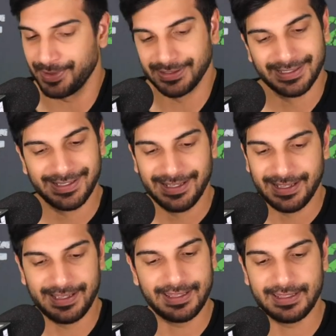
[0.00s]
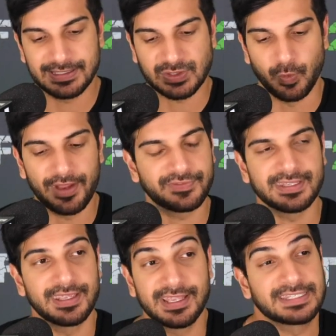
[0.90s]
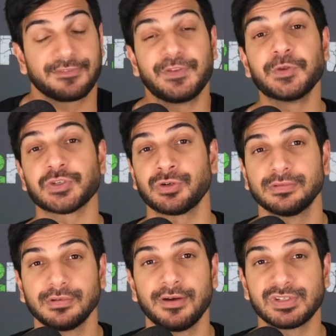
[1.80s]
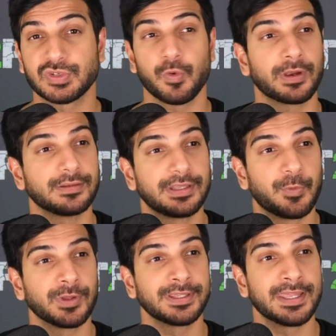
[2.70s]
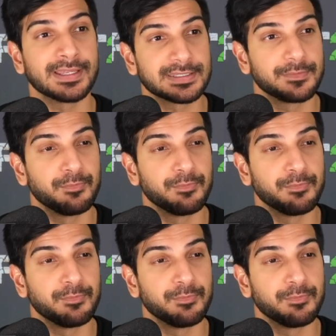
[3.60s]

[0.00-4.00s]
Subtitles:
But Swift is the future of Detroit. He really is.